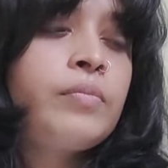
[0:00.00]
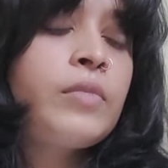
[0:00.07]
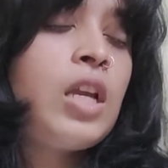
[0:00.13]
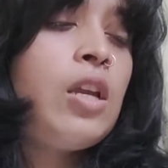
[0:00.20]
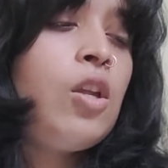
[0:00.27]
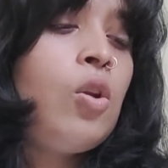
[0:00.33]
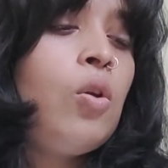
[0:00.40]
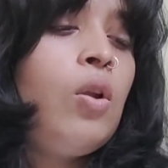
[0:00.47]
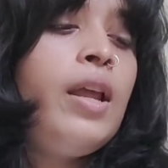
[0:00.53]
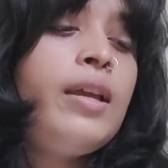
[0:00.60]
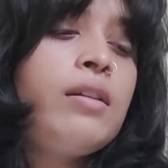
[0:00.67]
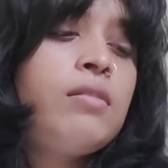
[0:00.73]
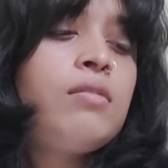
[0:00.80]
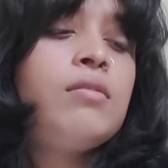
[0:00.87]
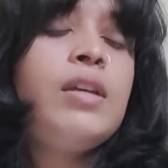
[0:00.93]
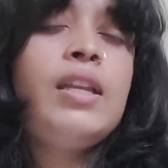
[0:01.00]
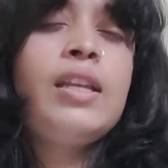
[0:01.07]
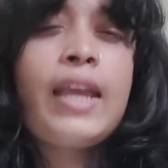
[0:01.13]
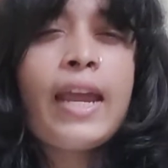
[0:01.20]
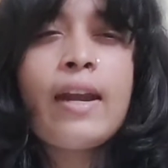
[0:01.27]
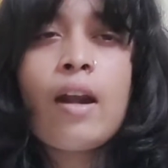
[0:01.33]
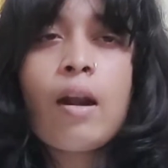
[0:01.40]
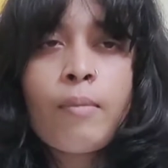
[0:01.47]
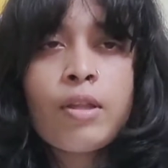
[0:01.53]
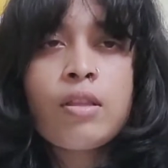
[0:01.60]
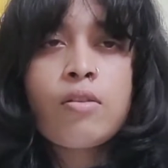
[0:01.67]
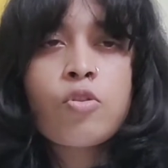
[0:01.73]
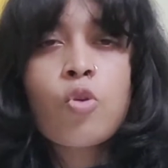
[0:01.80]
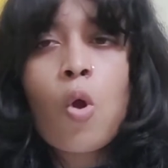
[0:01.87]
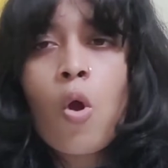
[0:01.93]
you know, like, in K-drama,
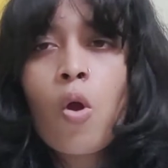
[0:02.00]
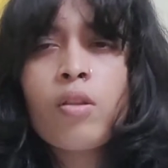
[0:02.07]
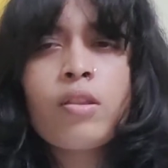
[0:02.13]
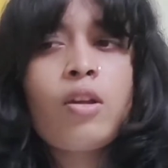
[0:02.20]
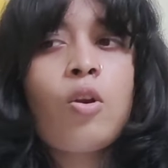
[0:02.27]
the songs